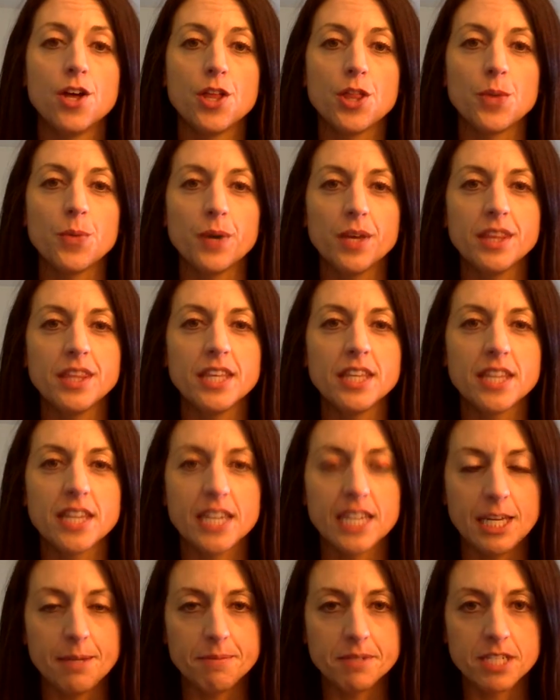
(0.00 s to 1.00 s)
the one thing that
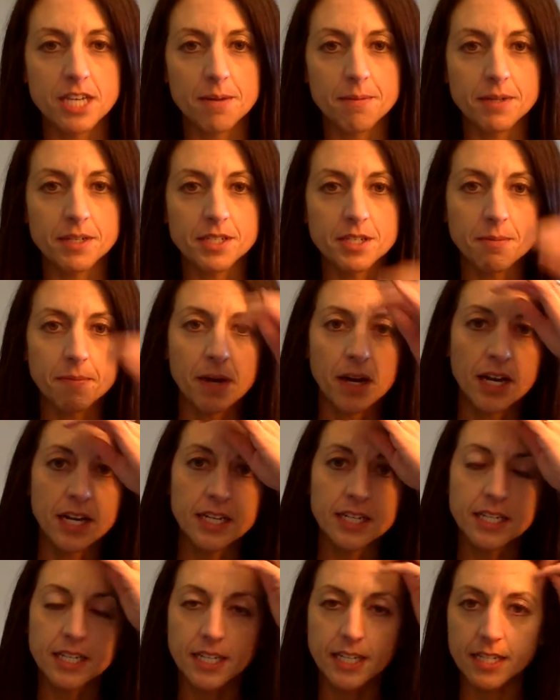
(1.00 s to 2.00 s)
keeps coming to
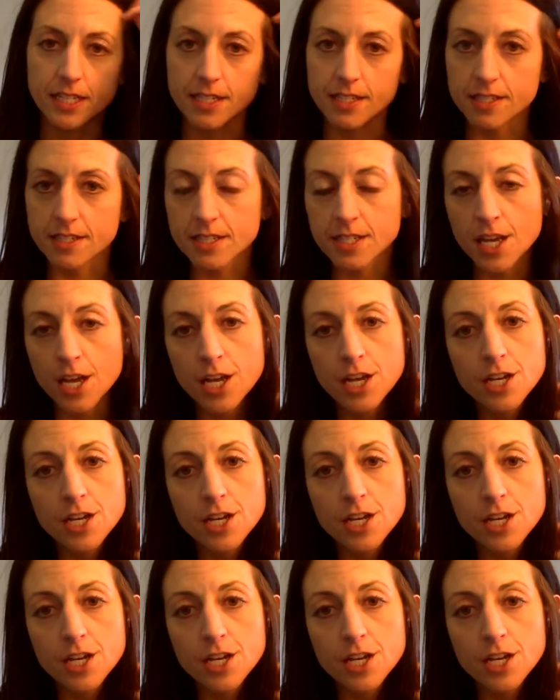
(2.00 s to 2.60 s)
mind is